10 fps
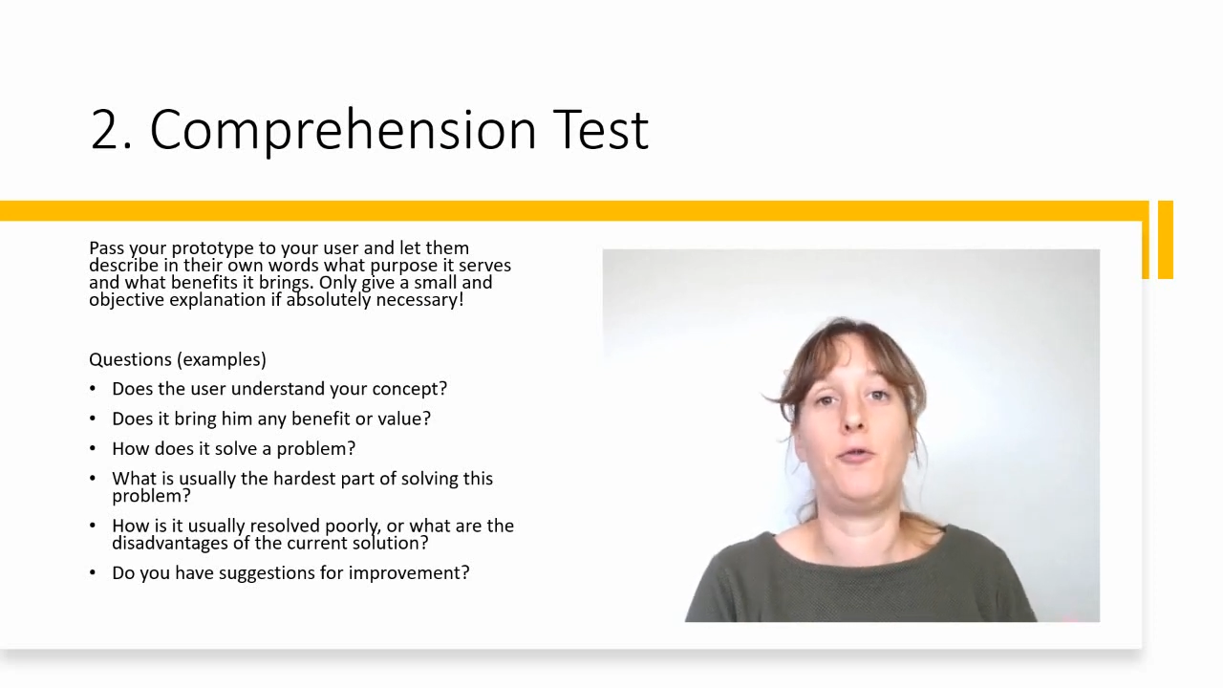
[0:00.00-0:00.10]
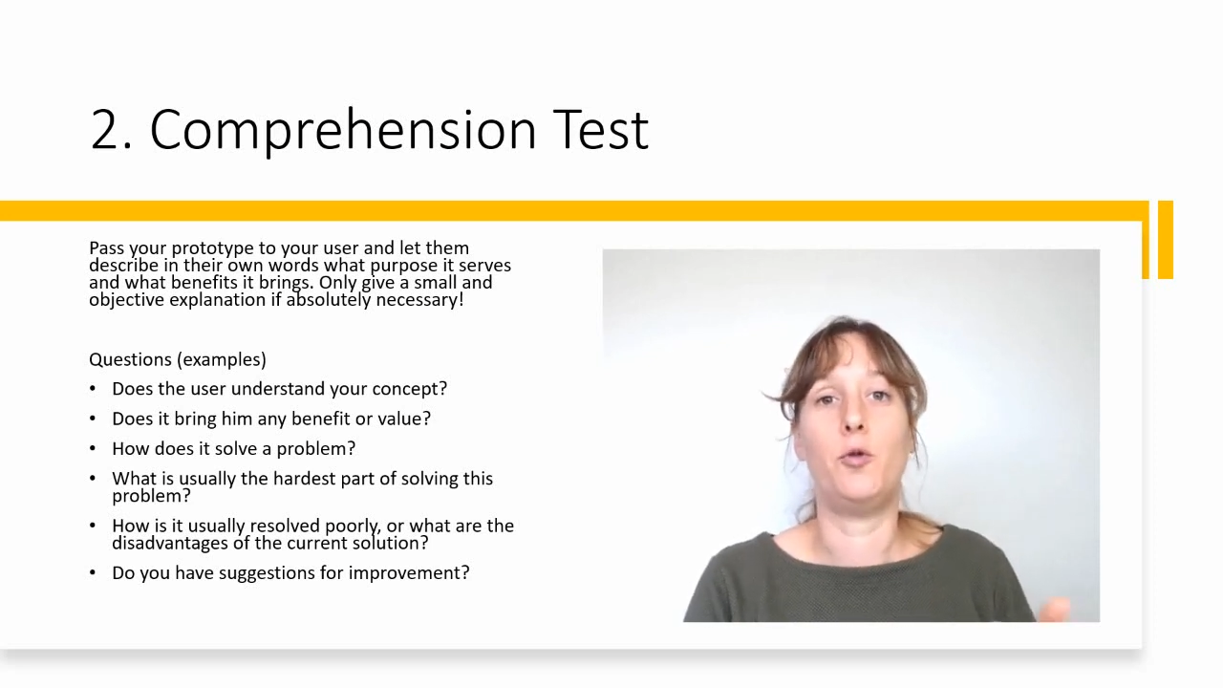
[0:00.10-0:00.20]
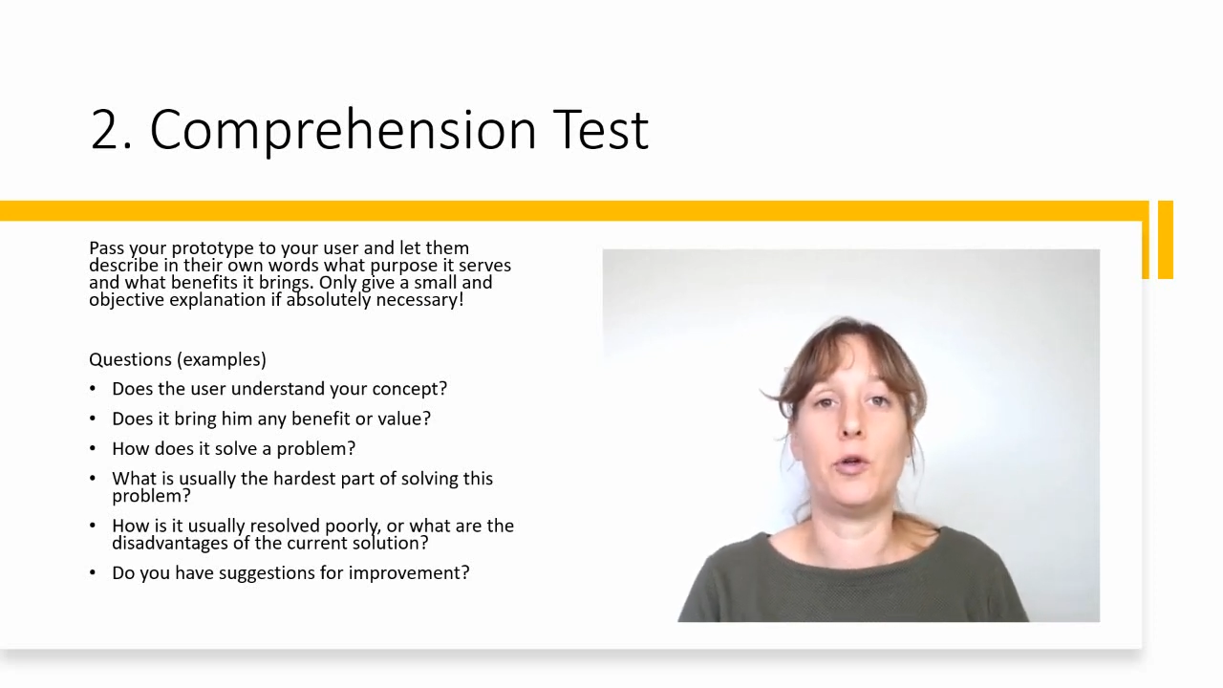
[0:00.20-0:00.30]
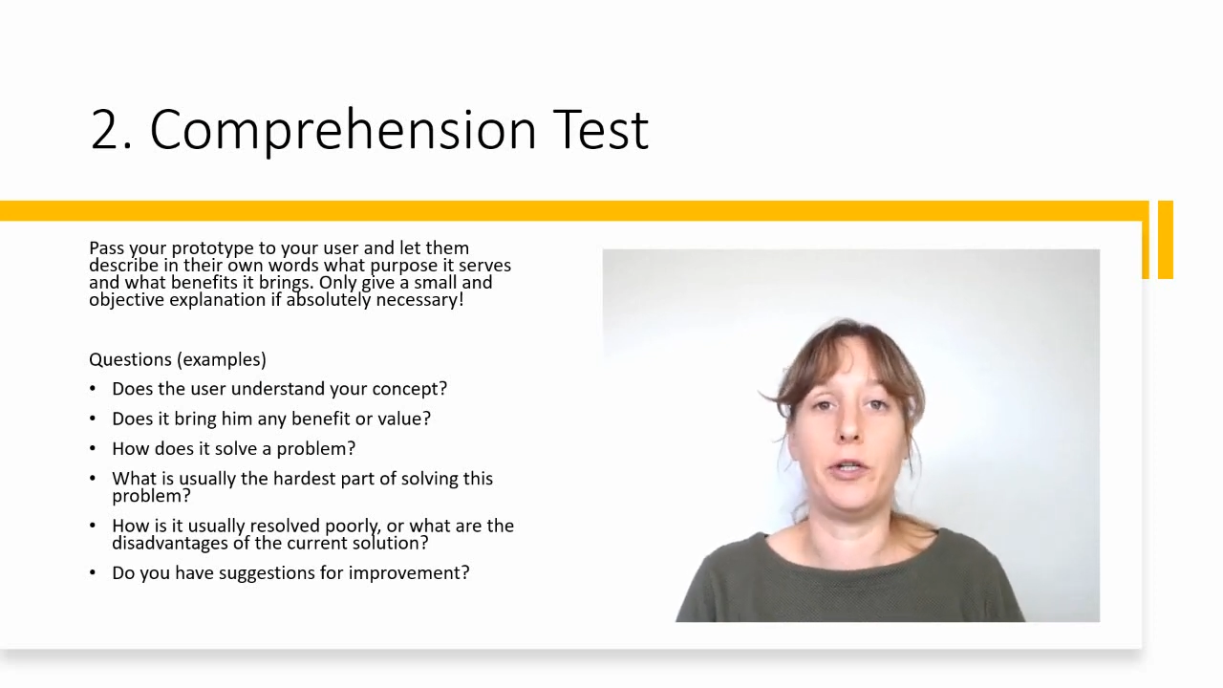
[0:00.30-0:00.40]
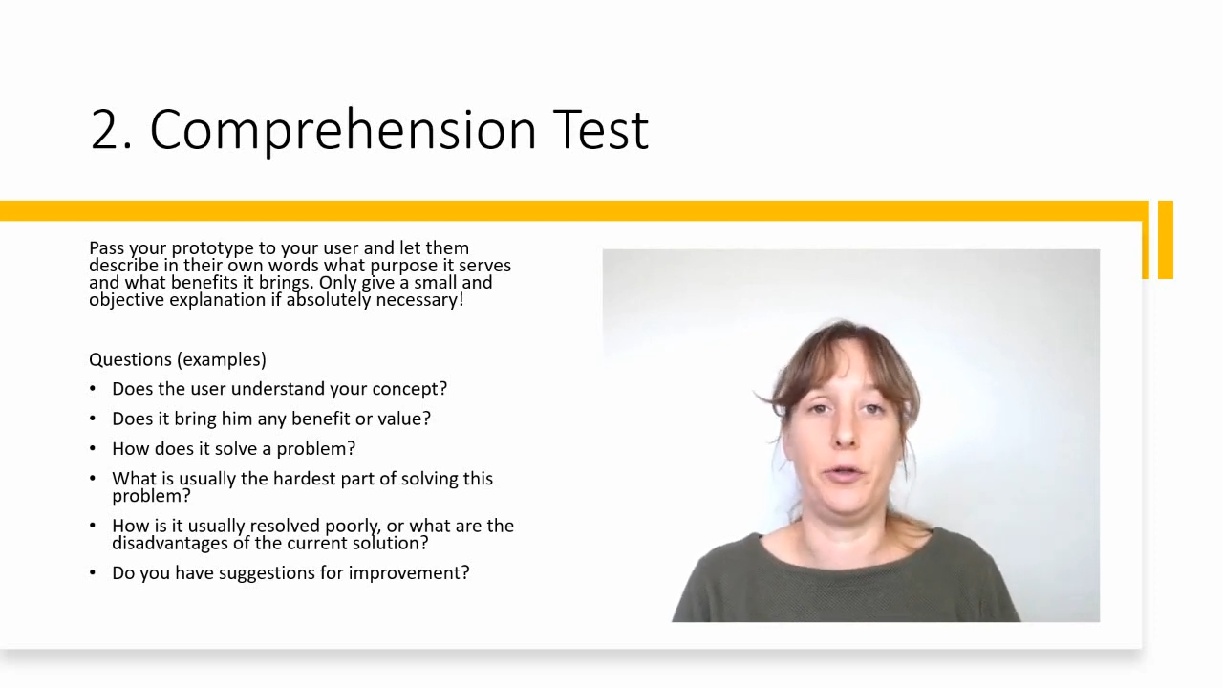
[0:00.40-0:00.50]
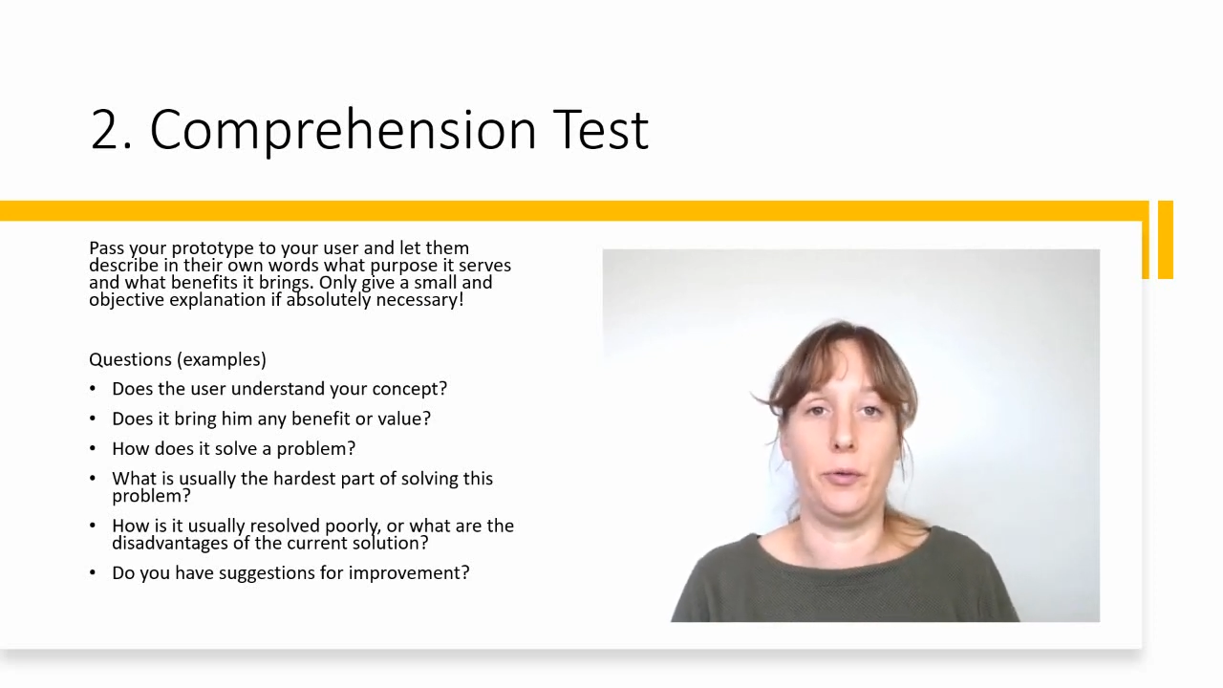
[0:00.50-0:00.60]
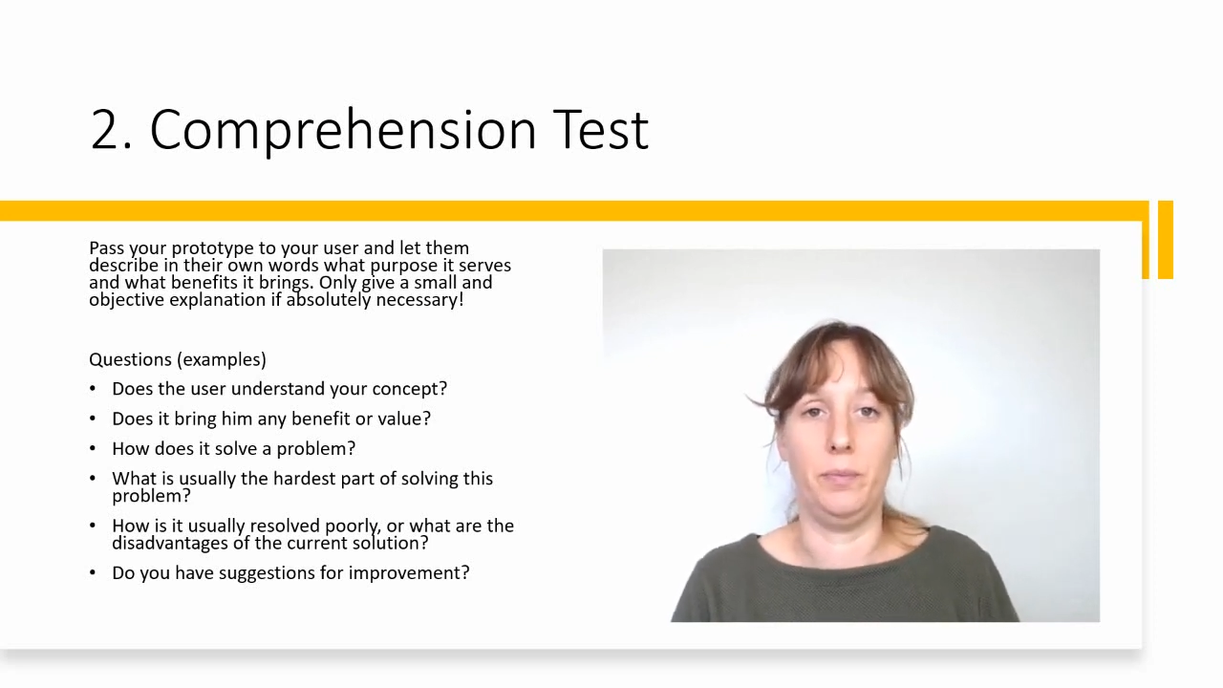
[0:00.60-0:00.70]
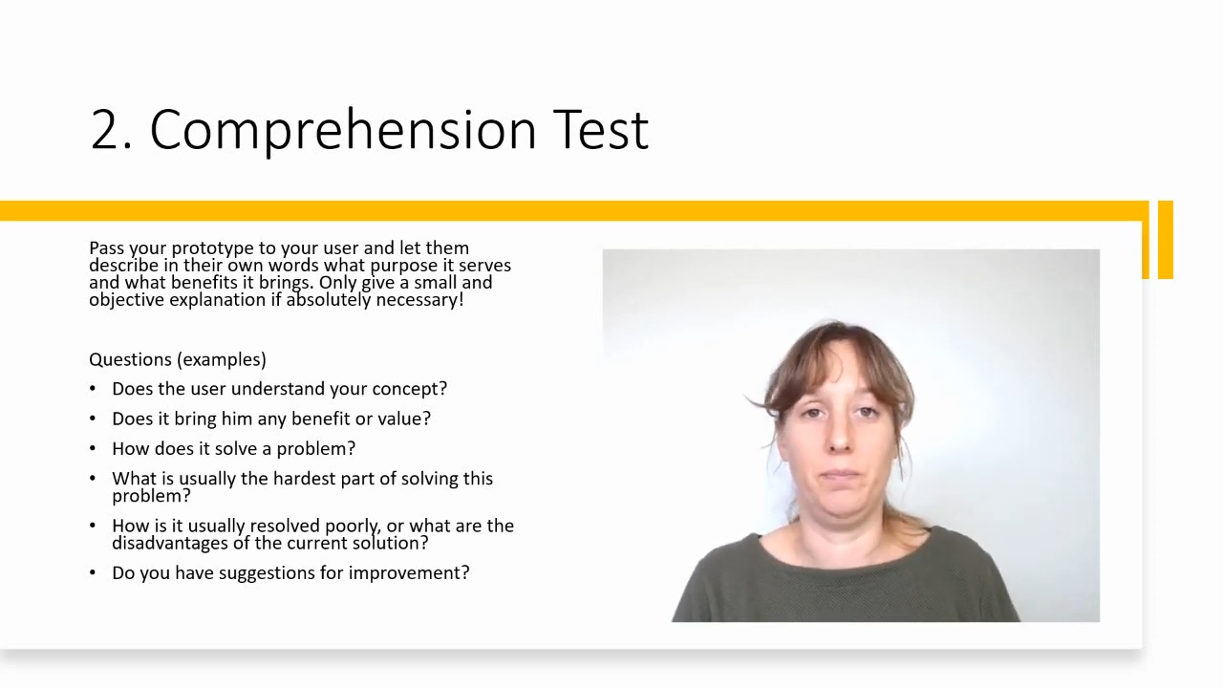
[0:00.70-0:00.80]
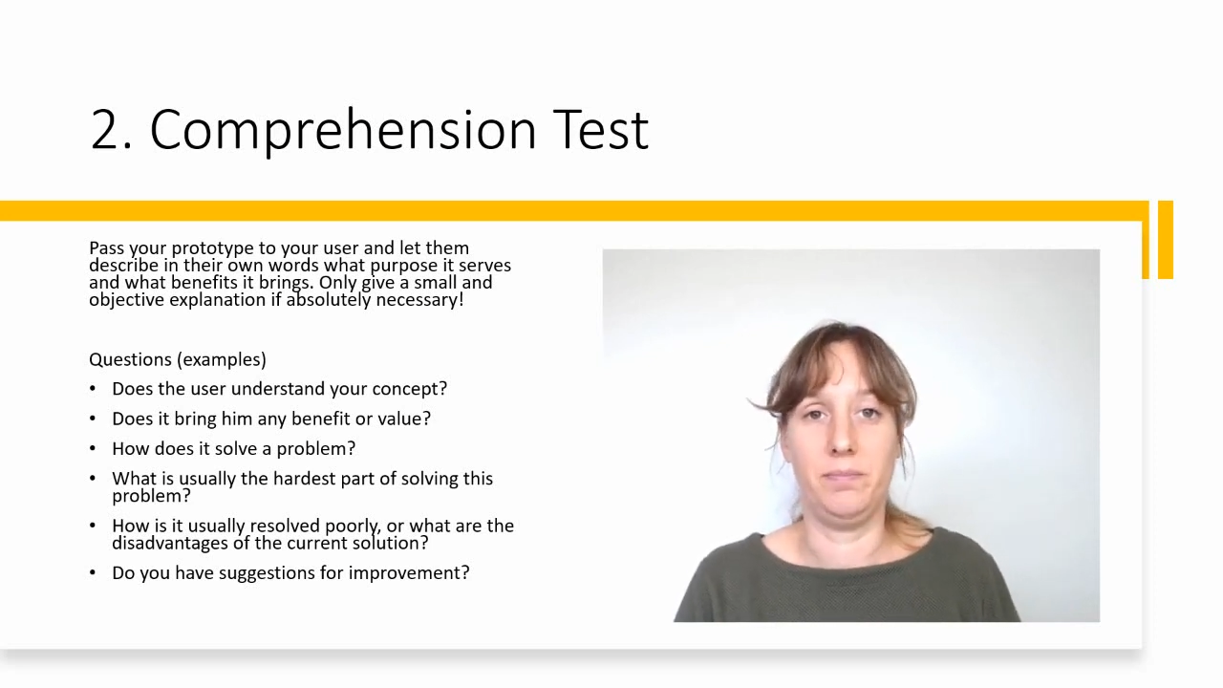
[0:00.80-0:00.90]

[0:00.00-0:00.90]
for you.